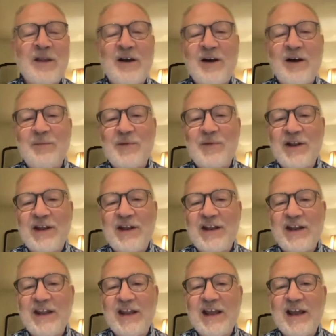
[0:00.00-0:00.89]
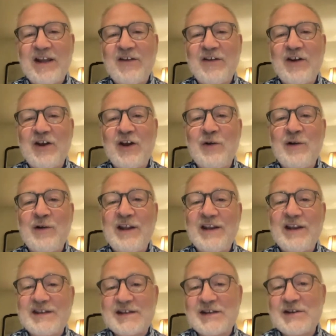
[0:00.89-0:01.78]
And in the end,
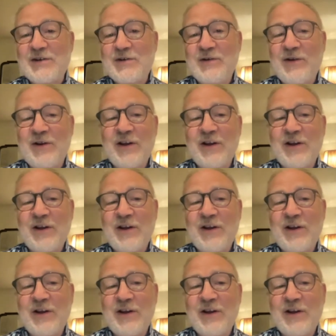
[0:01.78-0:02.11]
only two